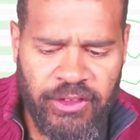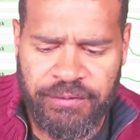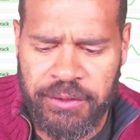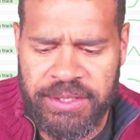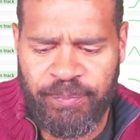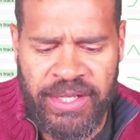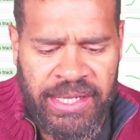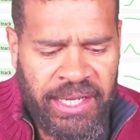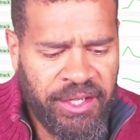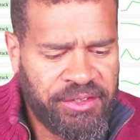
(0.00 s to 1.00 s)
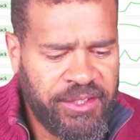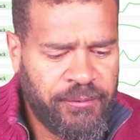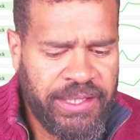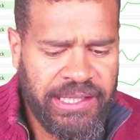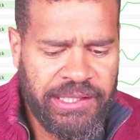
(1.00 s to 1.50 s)
for it. So if
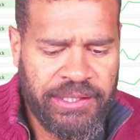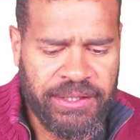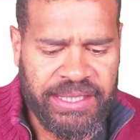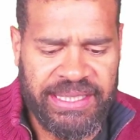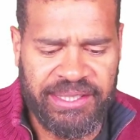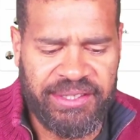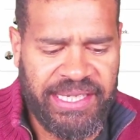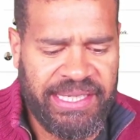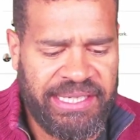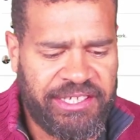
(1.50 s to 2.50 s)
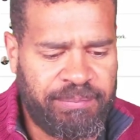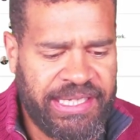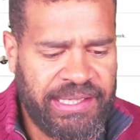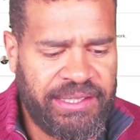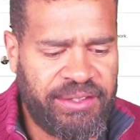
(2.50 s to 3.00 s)
we look at, say, East
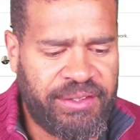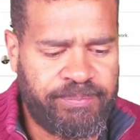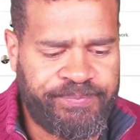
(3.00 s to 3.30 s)
Midlands,